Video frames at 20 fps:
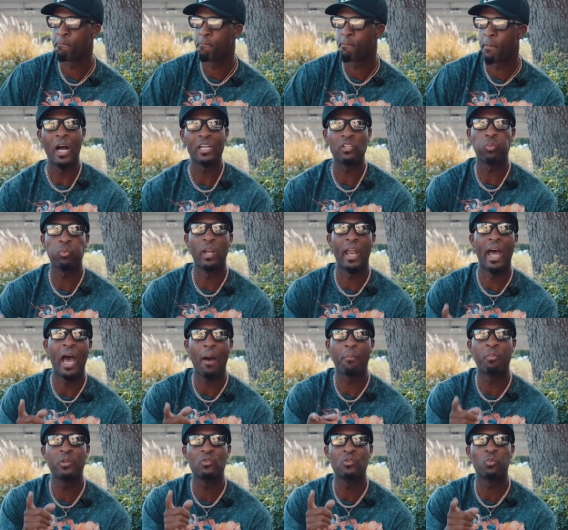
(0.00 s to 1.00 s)
Watch what
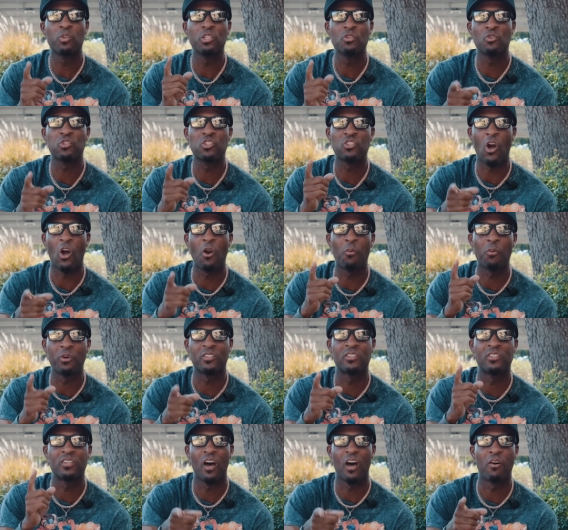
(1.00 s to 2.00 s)
happens when you start
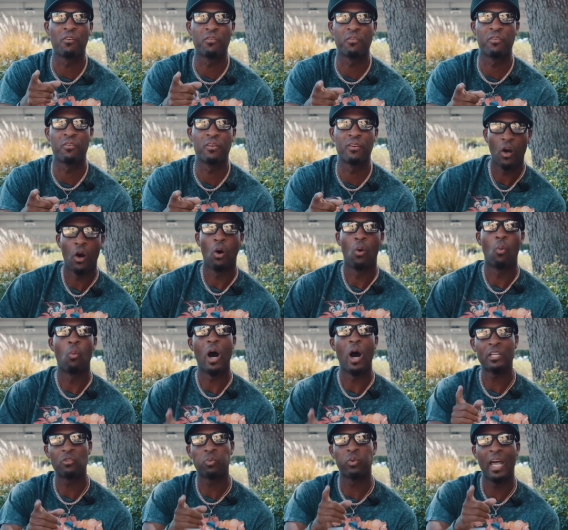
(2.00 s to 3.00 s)
with self.
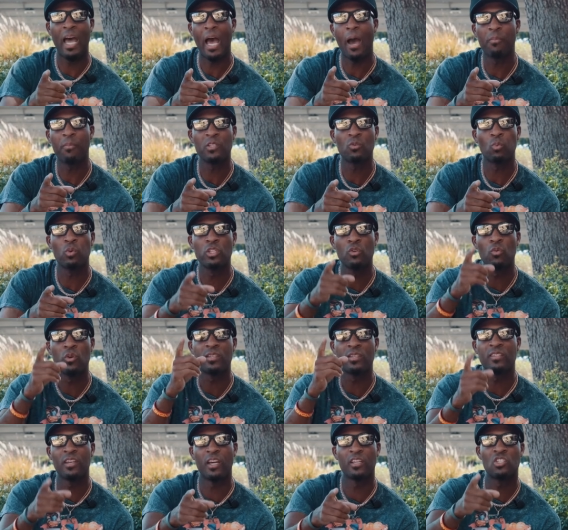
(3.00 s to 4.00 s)
Watch what happens when you
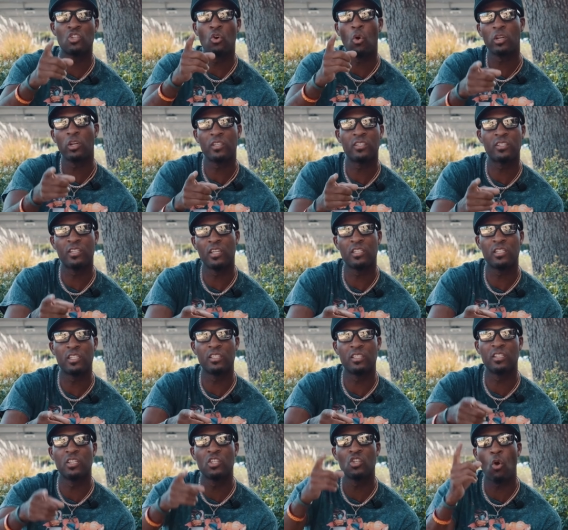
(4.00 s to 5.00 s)
assess your
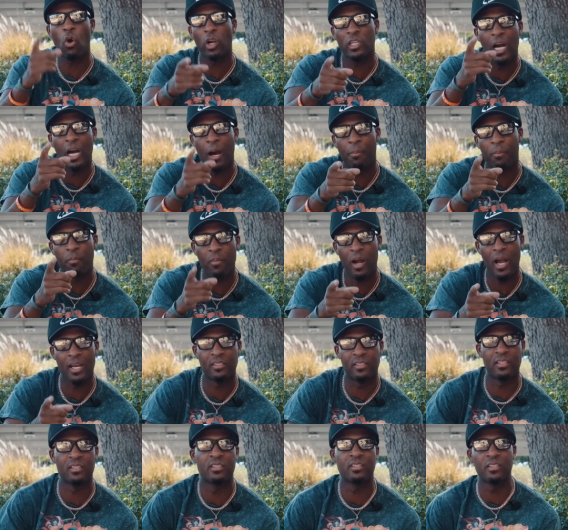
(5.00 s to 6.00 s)
decisions and your
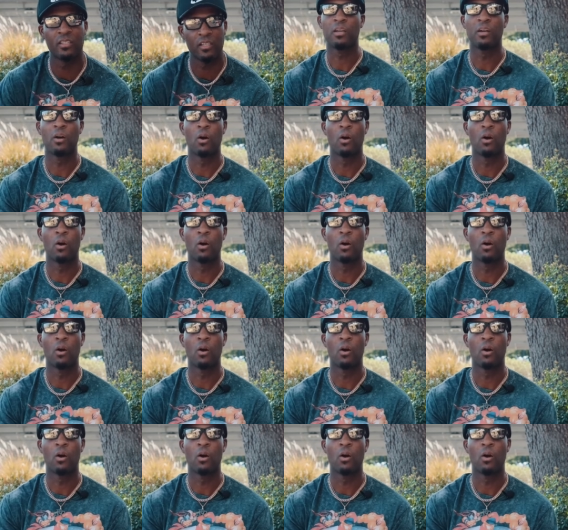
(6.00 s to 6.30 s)
compromises.